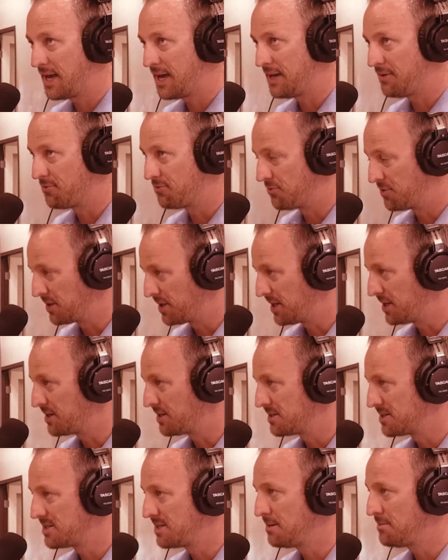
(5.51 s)
a really
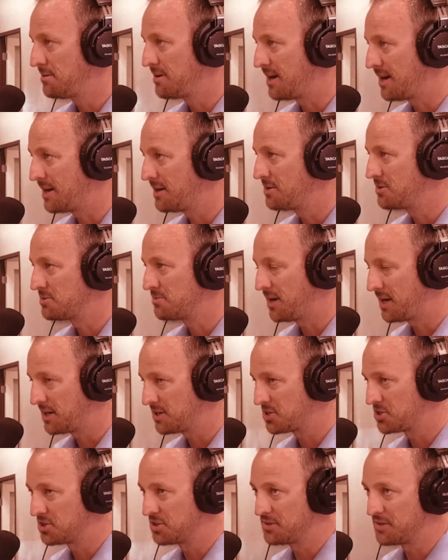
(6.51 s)
good C P A who's
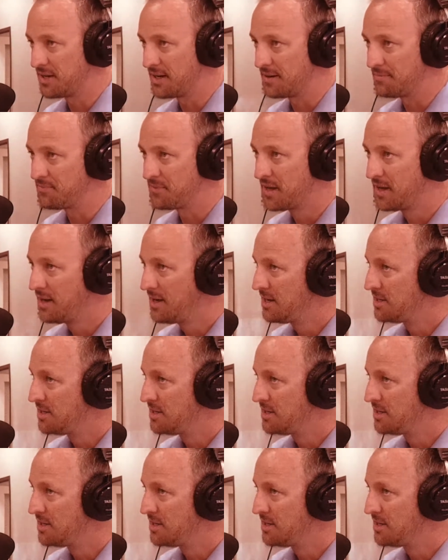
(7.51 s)
making sure that I'm